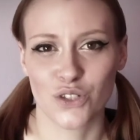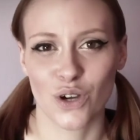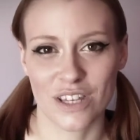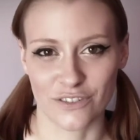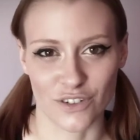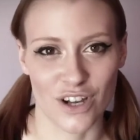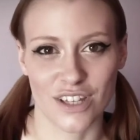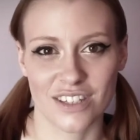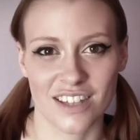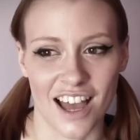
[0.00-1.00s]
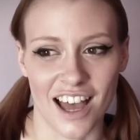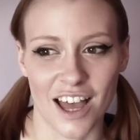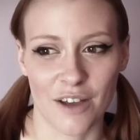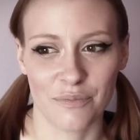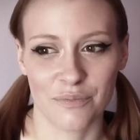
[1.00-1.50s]
choice for us. Like
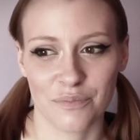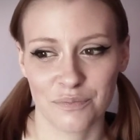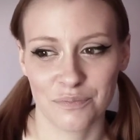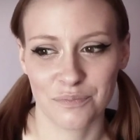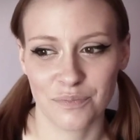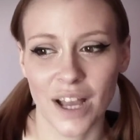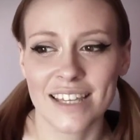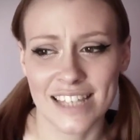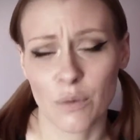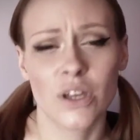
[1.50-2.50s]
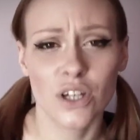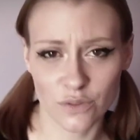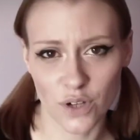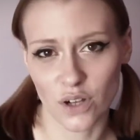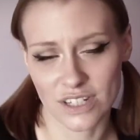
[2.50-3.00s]
I say, we could
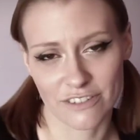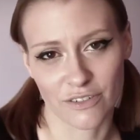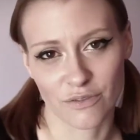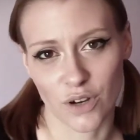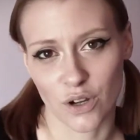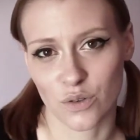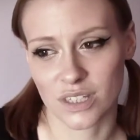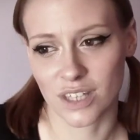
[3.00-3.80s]
have gone different routes,